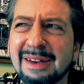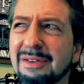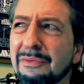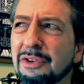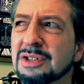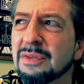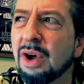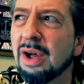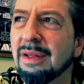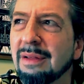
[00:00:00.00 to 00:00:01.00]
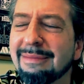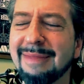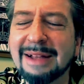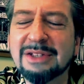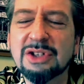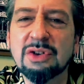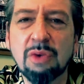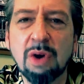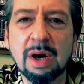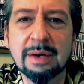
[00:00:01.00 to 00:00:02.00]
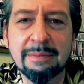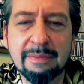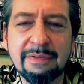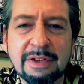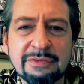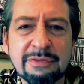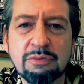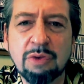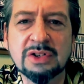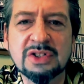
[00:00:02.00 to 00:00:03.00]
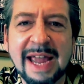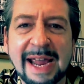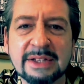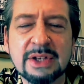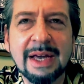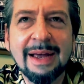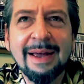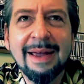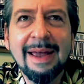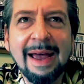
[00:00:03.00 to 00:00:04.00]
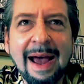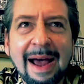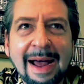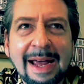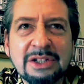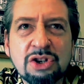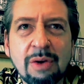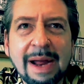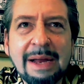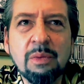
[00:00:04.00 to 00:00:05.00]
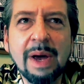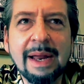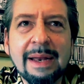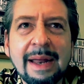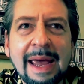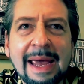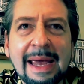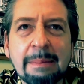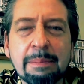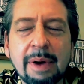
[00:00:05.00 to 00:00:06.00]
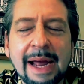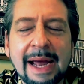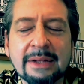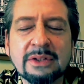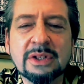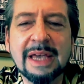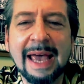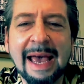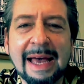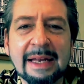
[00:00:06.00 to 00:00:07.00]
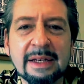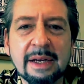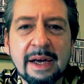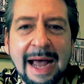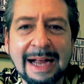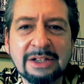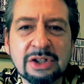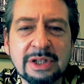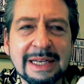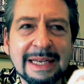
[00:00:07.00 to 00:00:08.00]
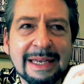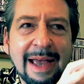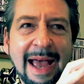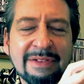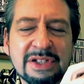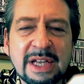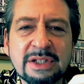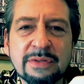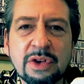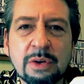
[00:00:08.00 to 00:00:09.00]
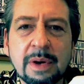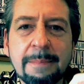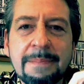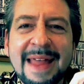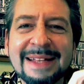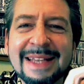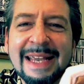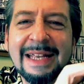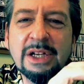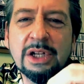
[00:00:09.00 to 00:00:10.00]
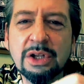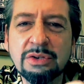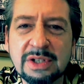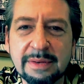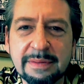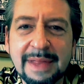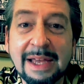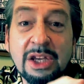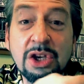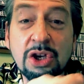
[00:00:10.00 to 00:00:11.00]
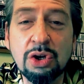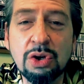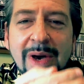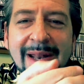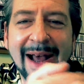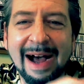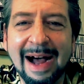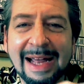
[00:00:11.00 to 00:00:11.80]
first of all, that's just the wrong stance. It's great when a brand can actually have a sense of humor that's inclusive, that you and I